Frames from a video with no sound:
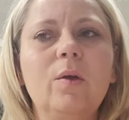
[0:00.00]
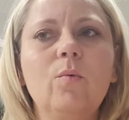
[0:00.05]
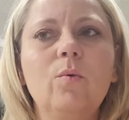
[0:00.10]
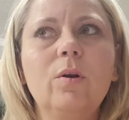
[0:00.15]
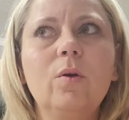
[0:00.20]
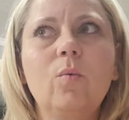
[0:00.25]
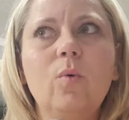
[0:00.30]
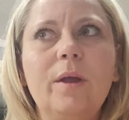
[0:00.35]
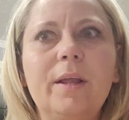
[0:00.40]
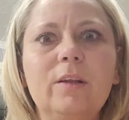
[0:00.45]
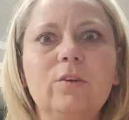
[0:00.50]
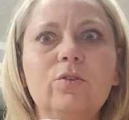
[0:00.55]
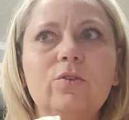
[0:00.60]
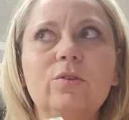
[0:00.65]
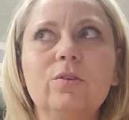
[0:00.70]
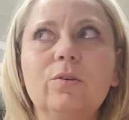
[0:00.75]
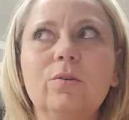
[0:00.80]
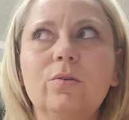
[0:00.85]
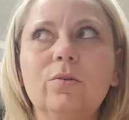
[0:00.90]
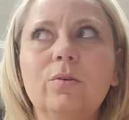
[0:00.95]
They want to wait
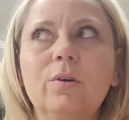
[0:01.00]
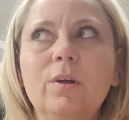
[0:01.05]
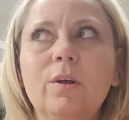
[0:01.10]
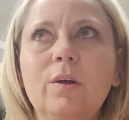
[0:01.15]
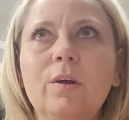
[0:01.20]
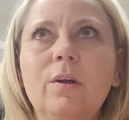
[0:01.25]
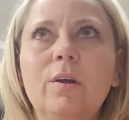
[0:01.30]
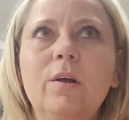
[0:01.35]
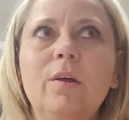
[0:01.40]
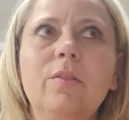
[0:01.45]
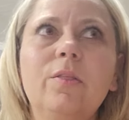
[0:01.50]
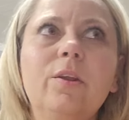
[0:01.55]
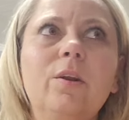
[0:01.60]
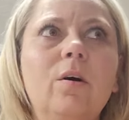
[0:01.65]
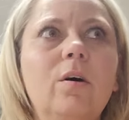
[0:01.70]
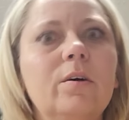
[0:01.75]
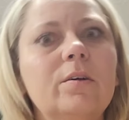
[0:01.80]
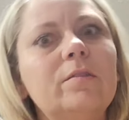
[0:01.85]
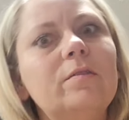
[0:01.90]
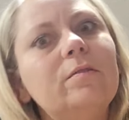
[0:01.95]
until the
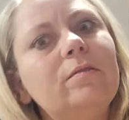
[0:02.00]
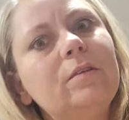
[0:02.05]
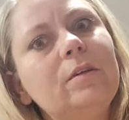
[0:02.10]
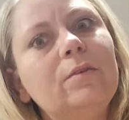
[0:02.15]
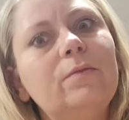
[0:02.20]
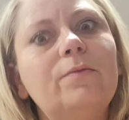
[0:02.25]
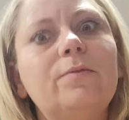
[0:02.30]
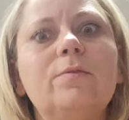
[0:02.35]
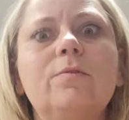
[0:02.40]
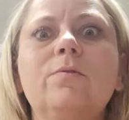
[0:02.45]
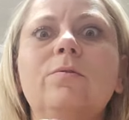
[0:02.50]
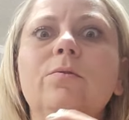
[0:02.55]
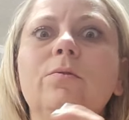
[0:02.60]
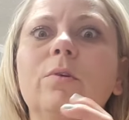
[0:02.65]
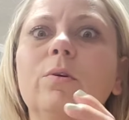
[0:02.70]
dog sniffs